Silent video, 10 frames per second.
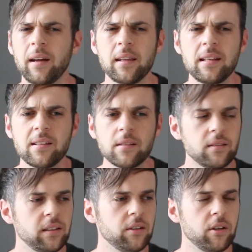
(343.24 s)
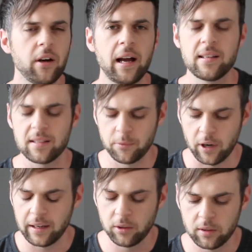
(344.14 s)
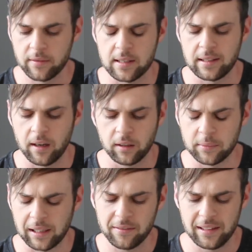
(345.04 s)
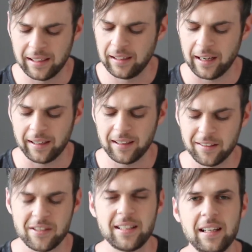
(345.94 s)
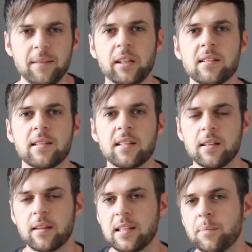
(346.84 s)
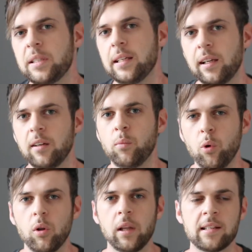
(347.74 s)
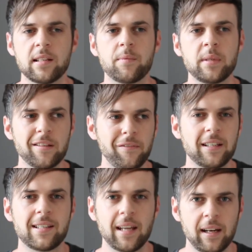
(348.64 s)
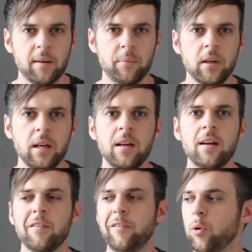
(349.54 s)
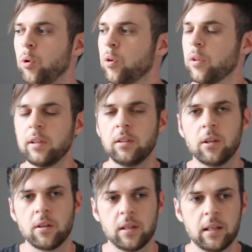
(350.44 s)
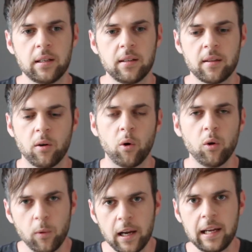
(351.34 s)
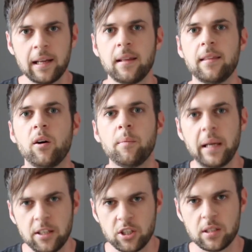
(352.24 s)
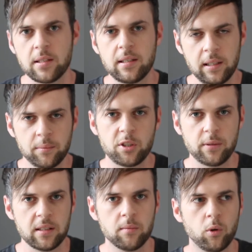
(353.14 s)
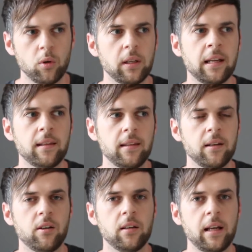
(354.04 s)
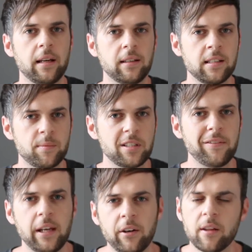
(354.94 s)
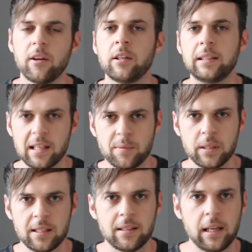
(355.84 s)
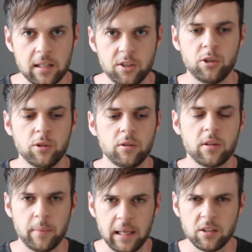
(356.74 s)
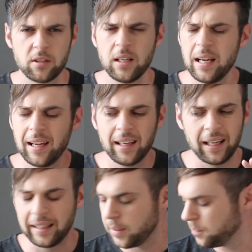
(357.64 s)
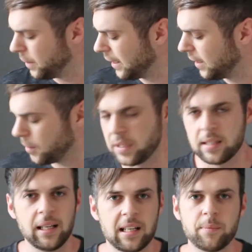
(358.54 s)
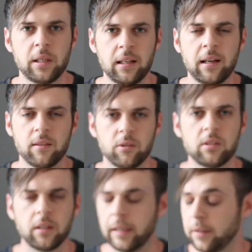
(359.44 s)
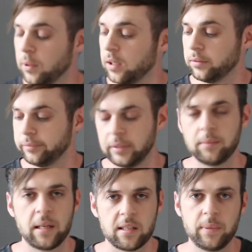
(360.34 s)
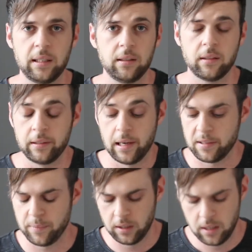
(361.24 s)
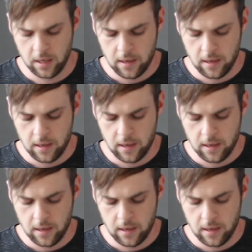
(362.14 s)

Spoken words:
And then, as I'm writing all of this down, I'm kind of thinking, I kind of see, because this particular mall has a specific setup for, the hallway, and then there are benches in between the mall, and then there are, like, in specific area, there are dustbins next to the bench. And I kept picking up this dustbin, and I thought, okay, well, it must be a dustbin.